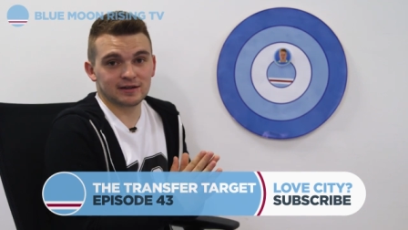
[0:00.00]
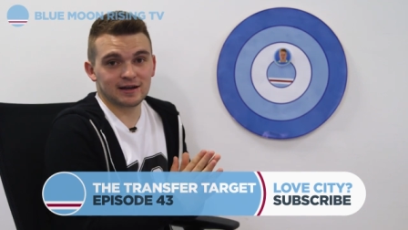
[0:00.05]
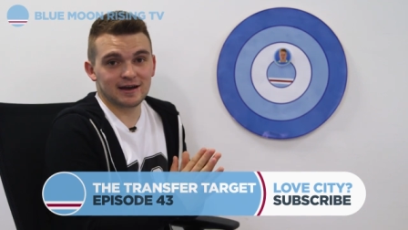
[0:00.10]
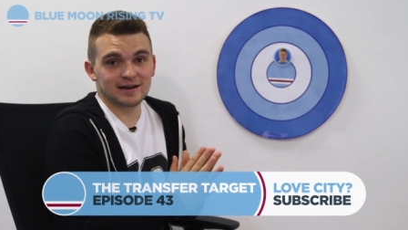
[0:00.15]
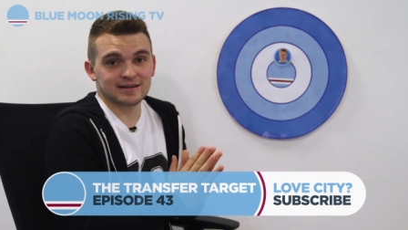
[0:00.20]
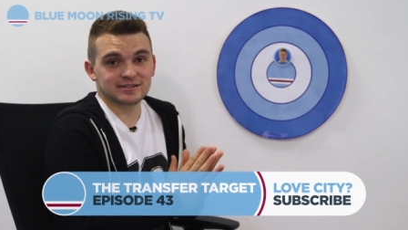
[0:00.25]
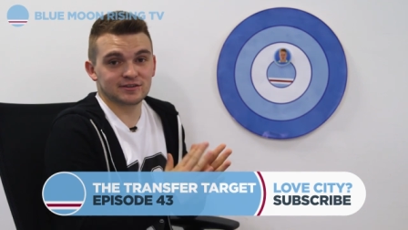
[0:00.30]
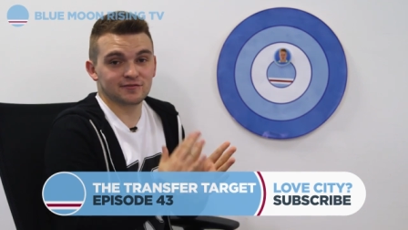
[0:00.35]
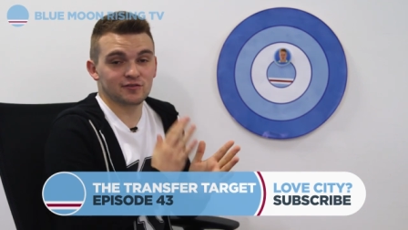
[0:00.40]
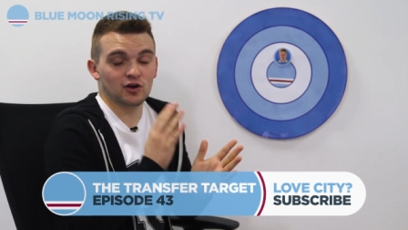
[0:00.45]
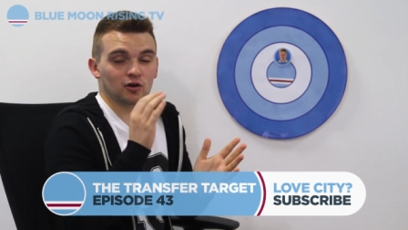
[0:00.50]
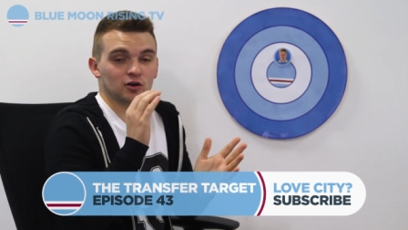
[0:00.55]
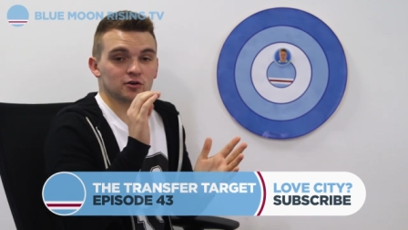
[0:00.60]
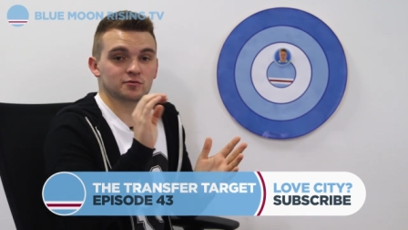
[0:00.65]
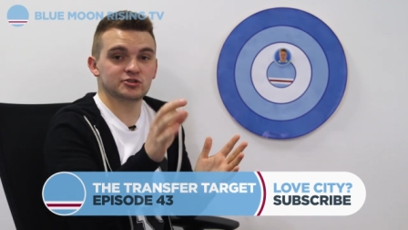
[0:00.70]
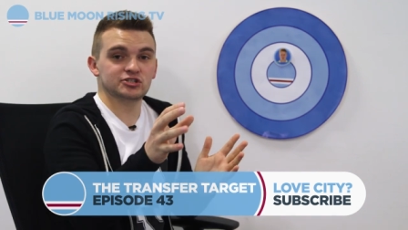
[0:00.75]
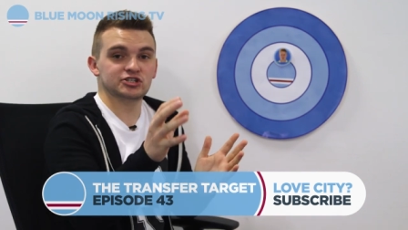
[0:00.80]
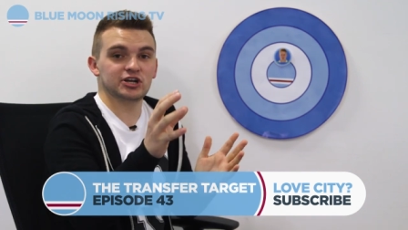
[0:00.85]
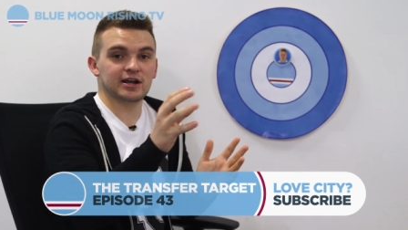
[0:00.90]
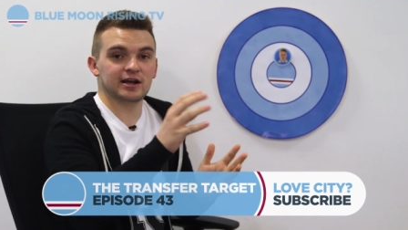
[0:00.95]
guys, you've got to go
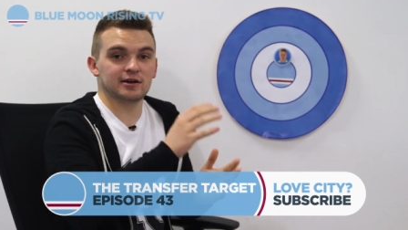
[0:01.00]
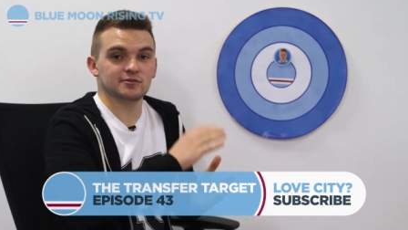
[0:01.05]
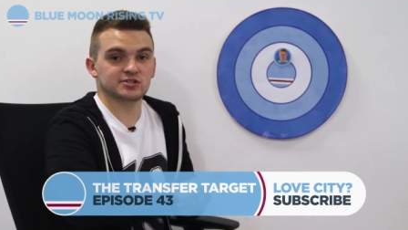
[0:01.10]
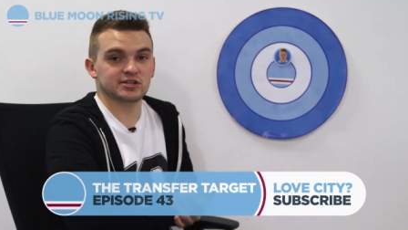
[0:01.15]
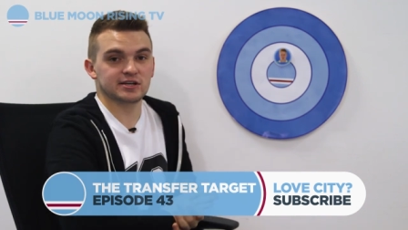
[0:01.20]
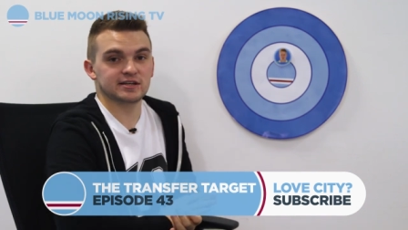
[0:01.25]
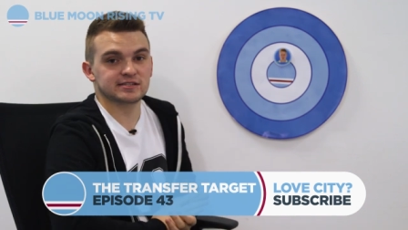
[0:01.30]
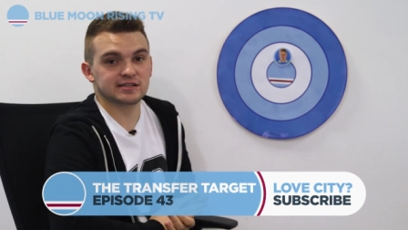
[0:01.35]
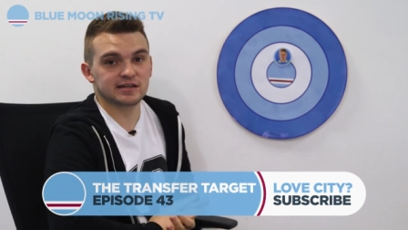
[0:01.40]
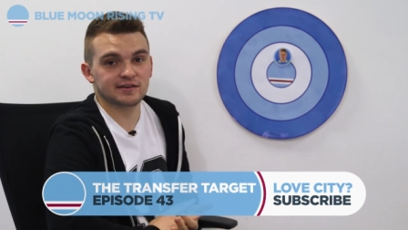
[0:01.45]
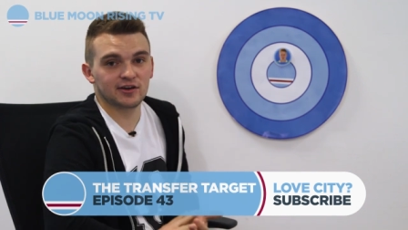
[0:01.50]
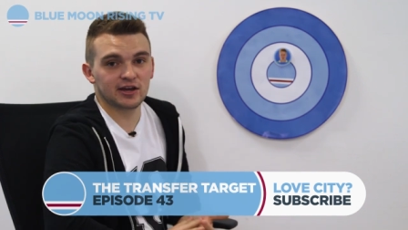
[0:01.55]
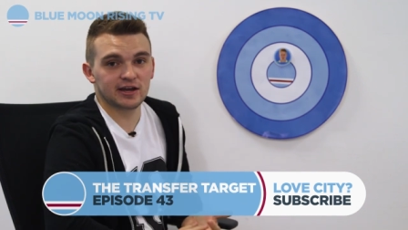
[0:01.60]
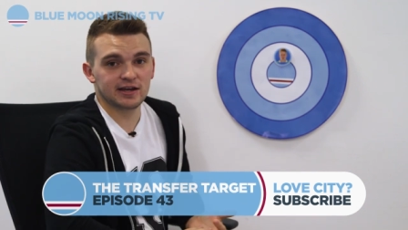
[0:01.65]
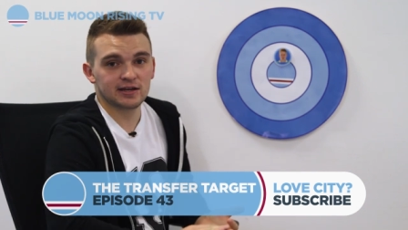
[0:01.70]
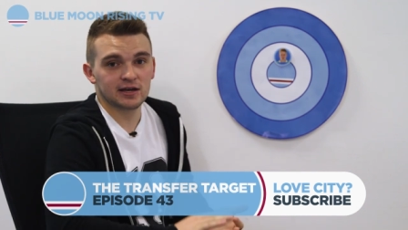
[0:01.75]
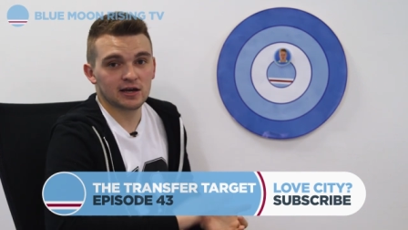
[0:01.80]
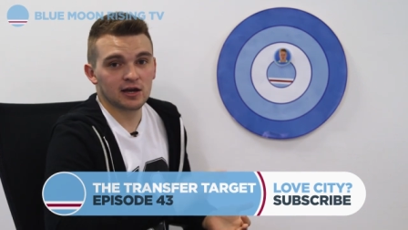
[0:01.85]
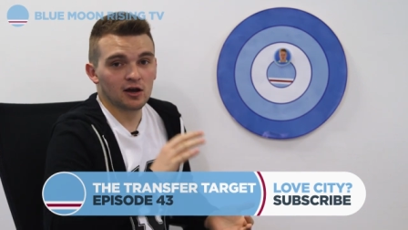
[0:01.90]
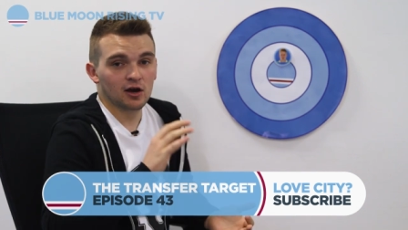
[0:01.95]
and check out City
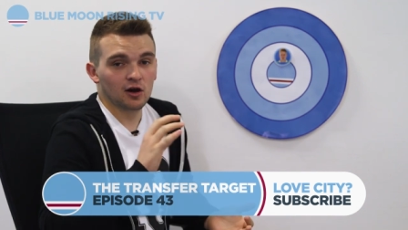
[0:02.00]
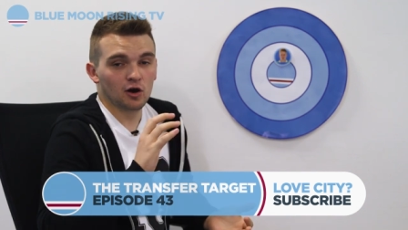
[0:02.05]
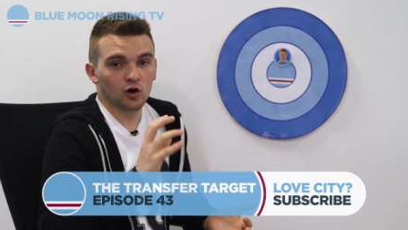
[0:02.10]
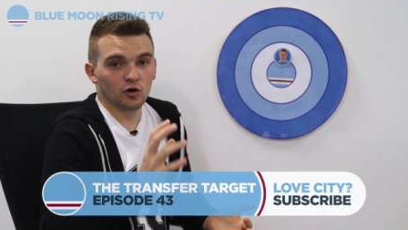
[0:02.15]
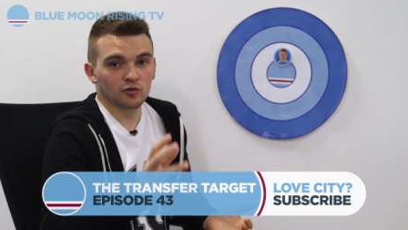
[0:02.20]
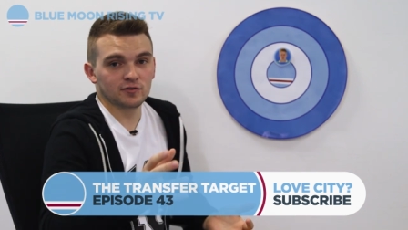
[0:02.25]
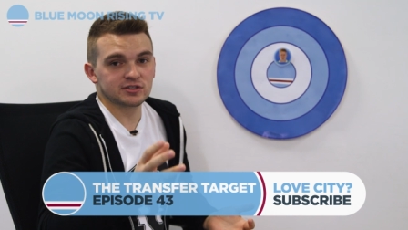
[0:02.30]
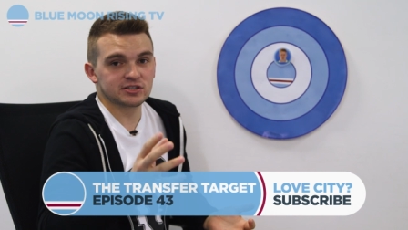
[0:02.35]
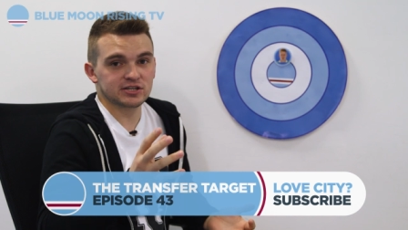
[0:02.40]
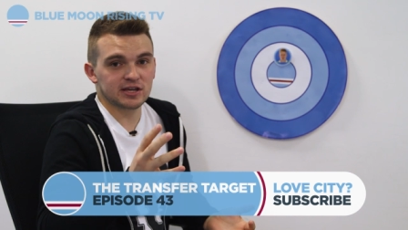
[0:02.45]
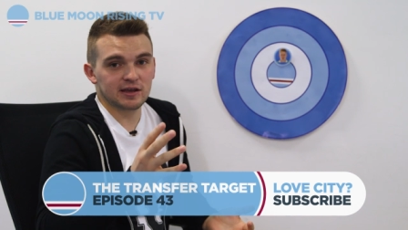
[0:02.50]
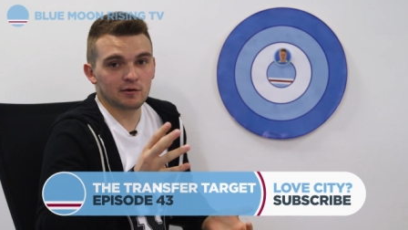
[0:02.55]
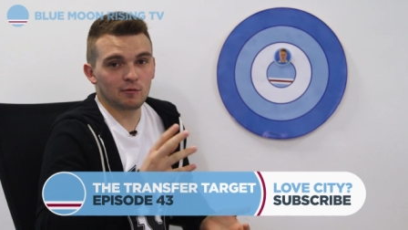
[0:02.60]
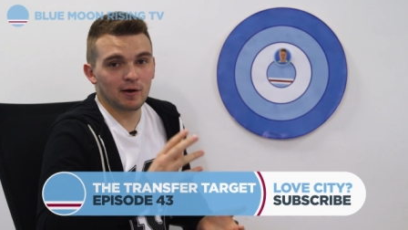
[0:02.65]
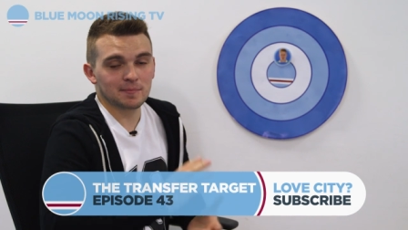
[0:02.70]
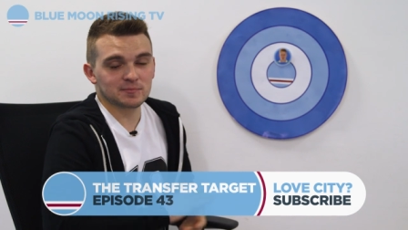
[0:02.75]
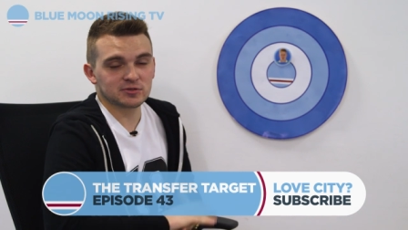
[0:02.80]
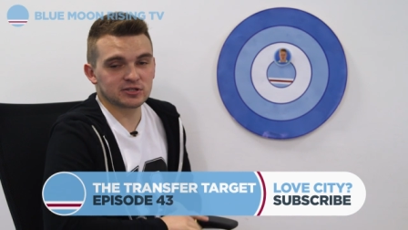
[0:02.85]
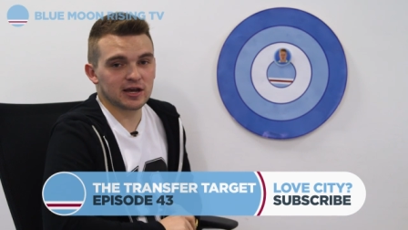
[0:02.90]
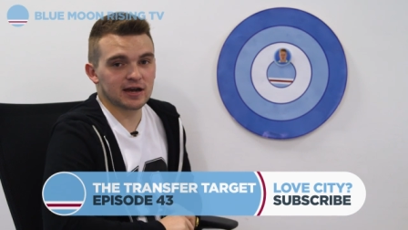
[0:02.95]
TV or the City
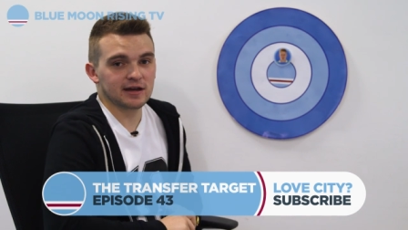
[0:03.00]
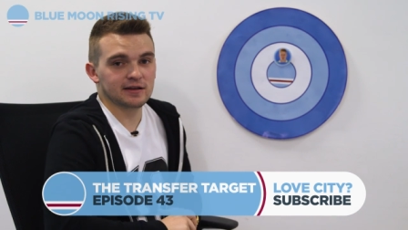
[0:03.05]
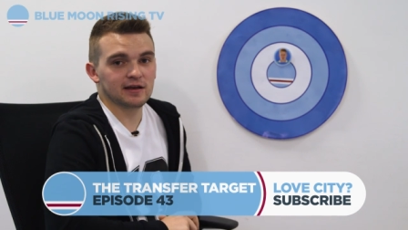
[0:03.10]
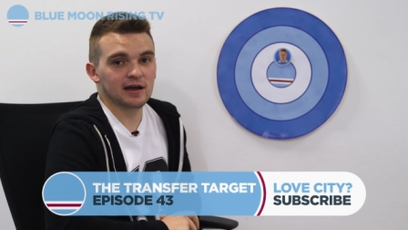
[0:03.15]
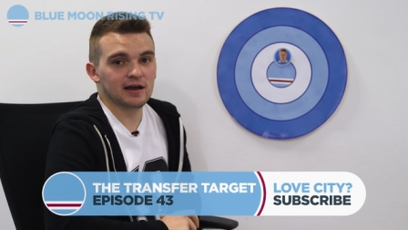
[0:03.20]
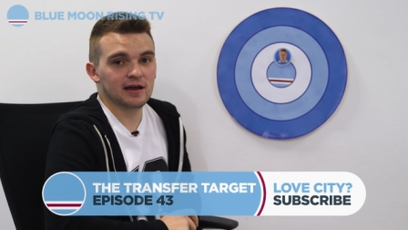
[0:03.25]
website,